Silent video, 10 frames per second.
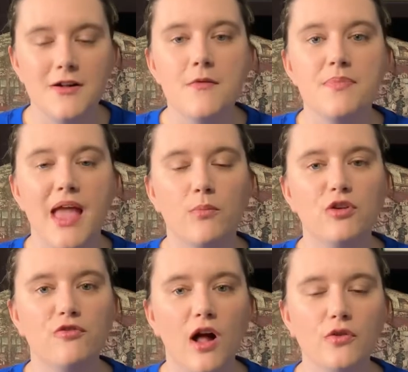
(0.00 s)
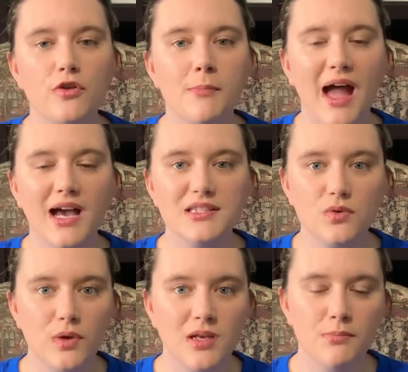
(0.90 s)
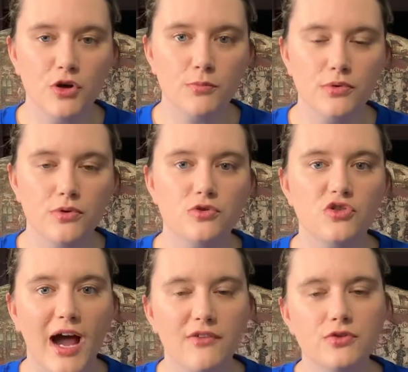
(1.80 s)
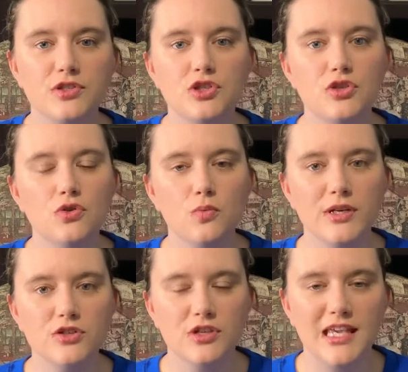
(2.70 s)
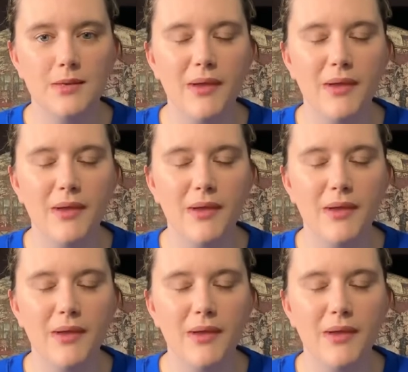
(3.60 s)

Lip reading: And we follow them as Queen Bitterblue travels to Winterkeep